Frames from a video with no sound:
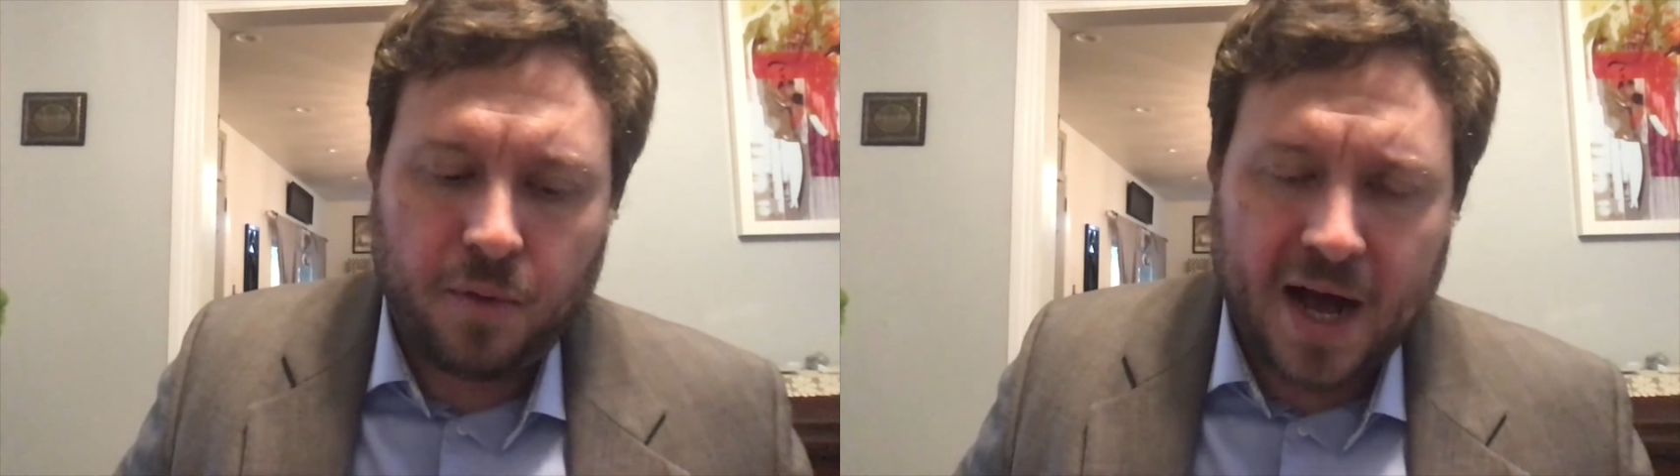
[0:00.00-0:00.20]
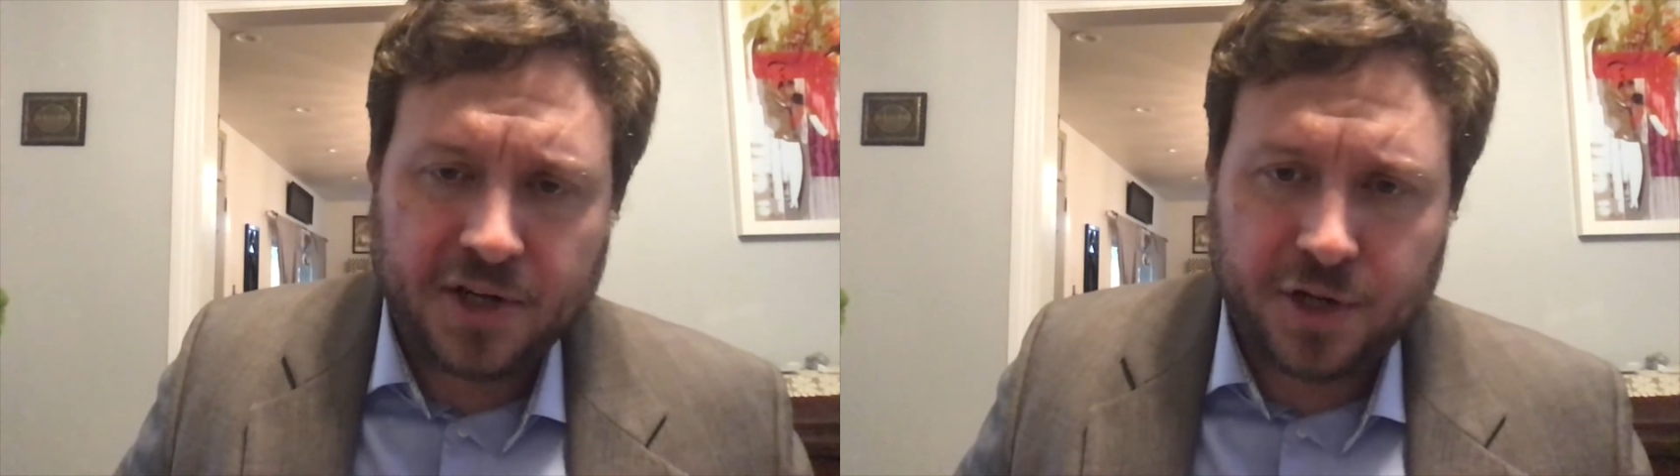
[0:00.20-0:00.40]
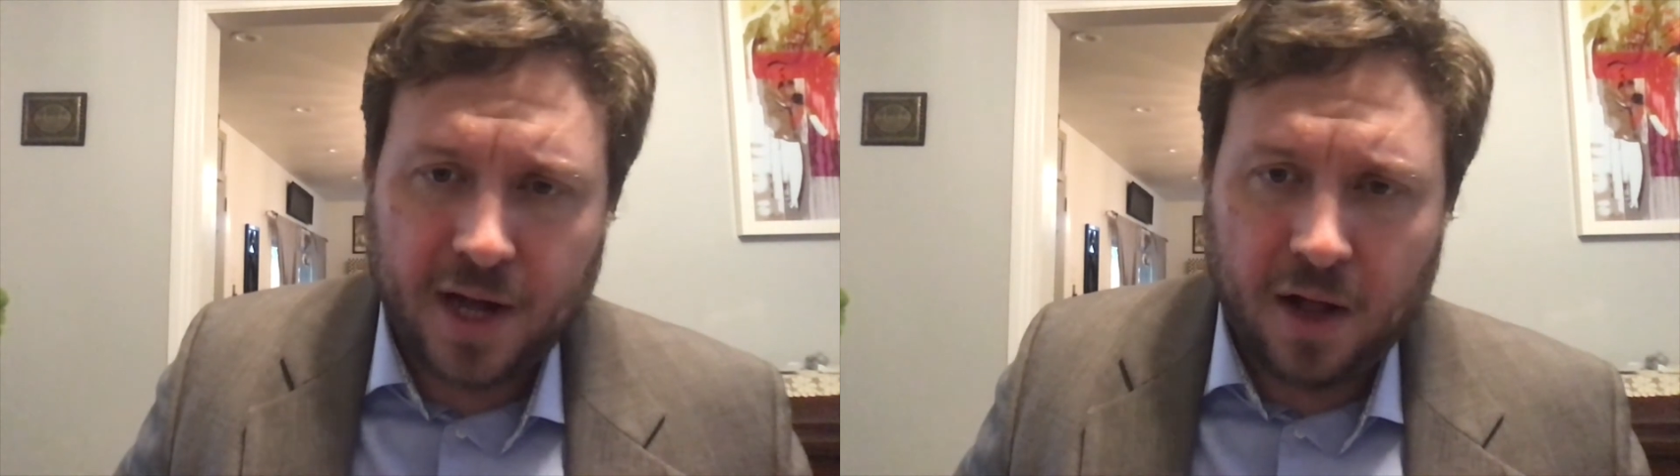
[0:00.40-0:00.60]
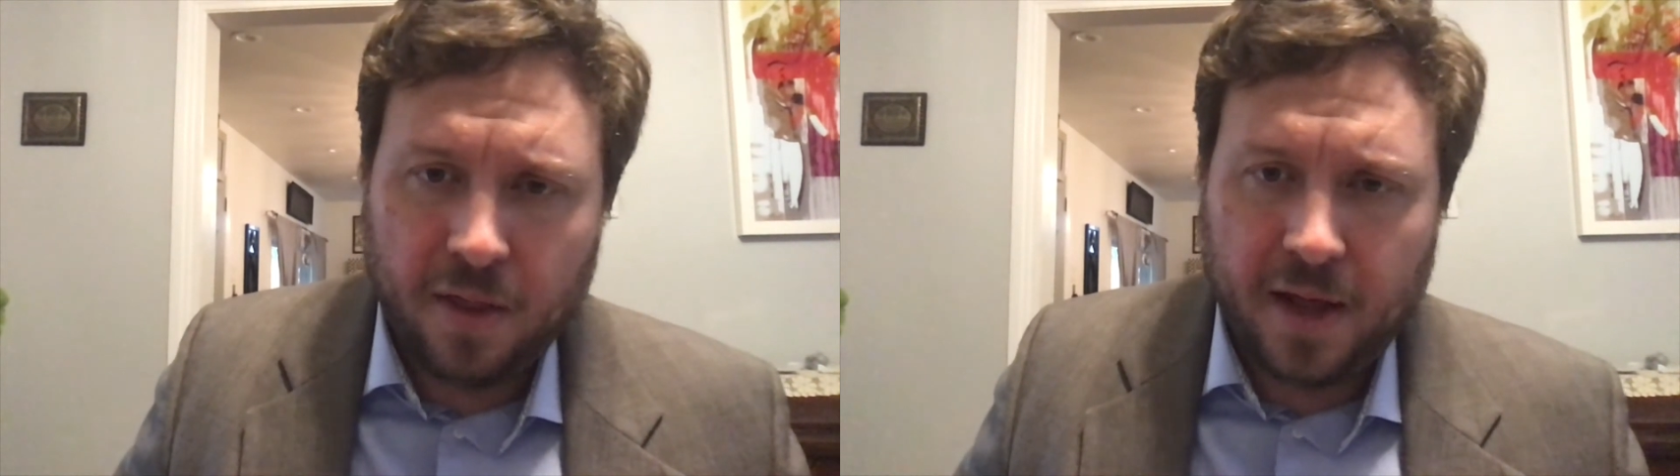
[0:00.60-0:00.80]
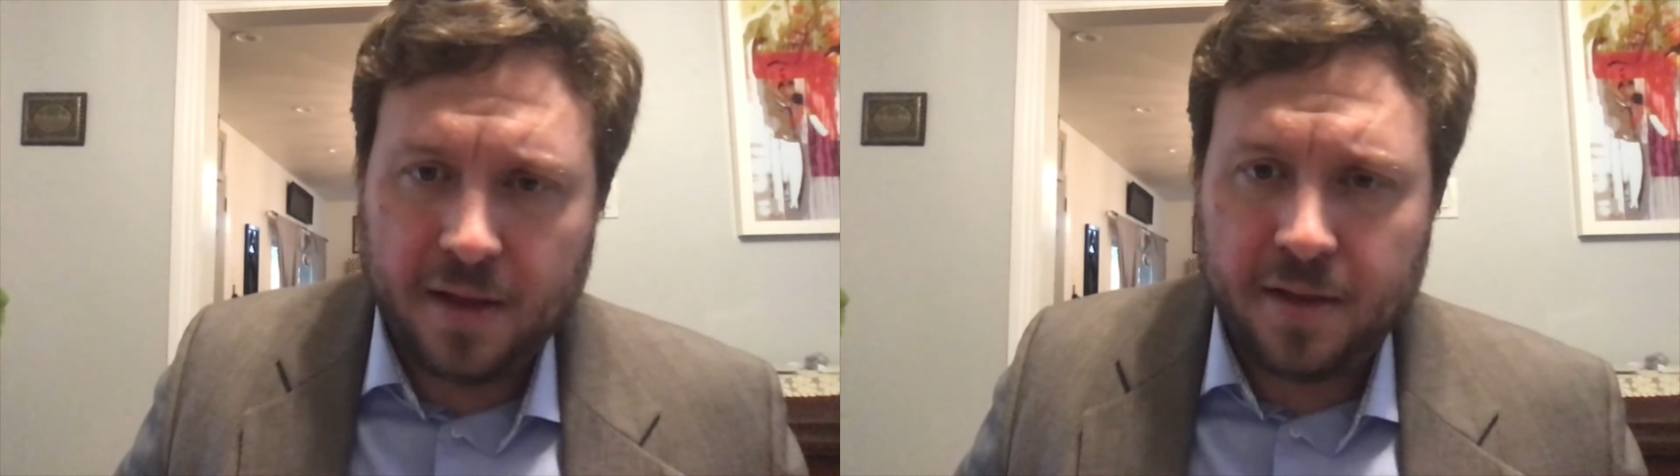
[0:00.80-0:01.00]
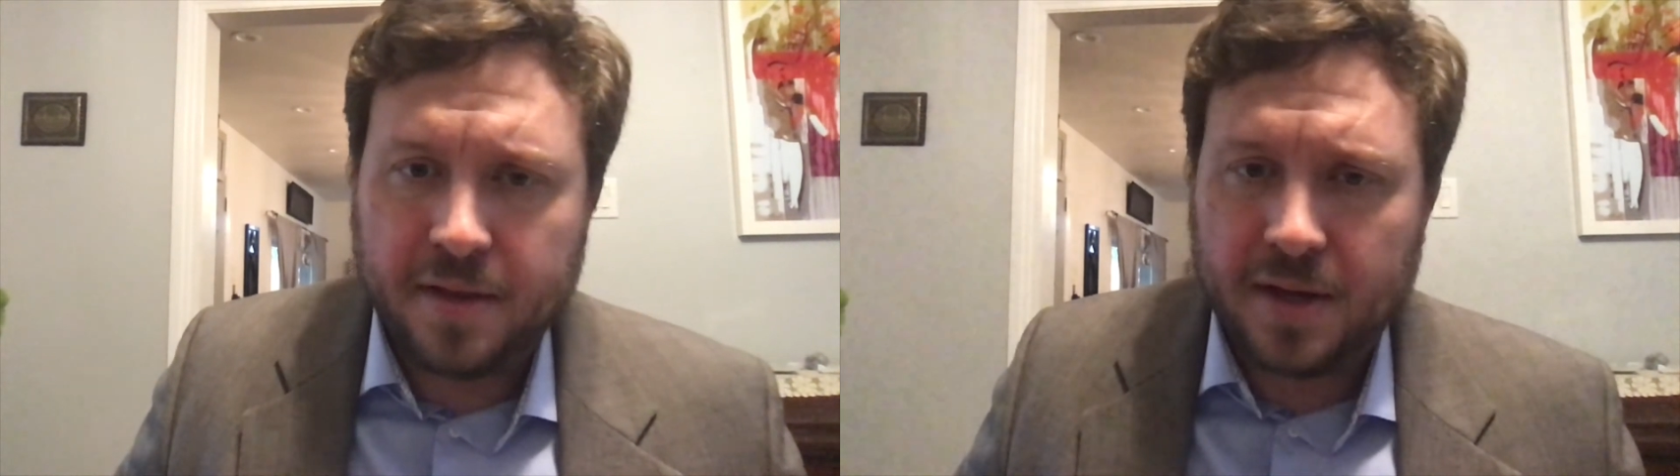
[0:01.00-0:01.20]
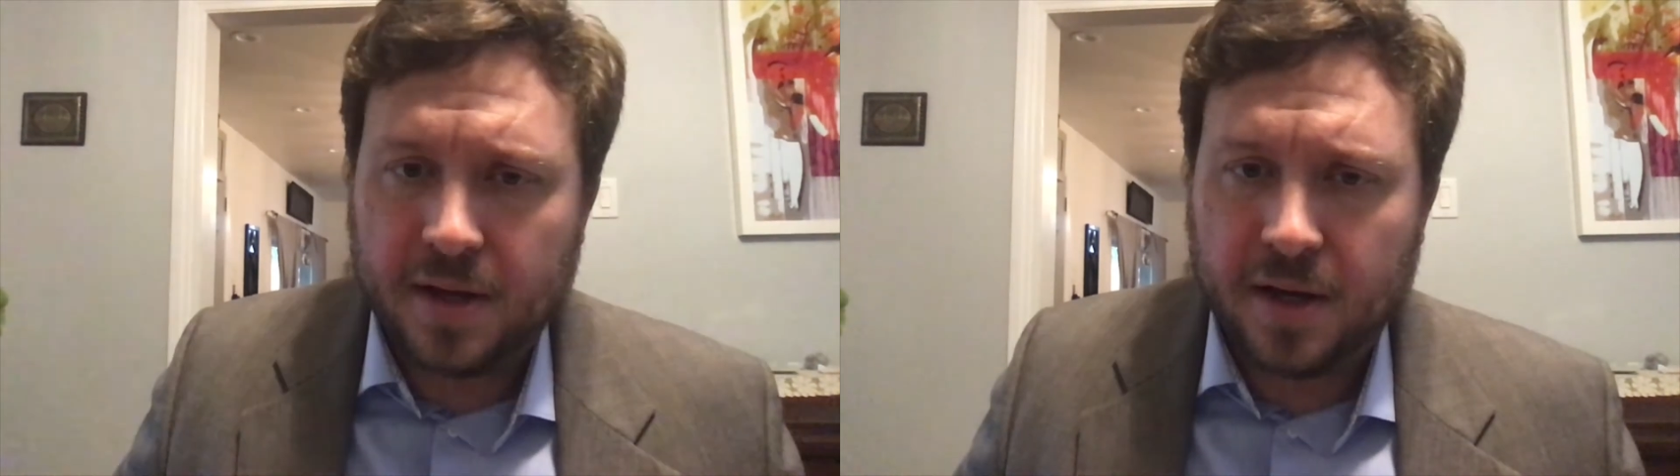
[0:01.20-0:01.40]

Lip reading: rationale that the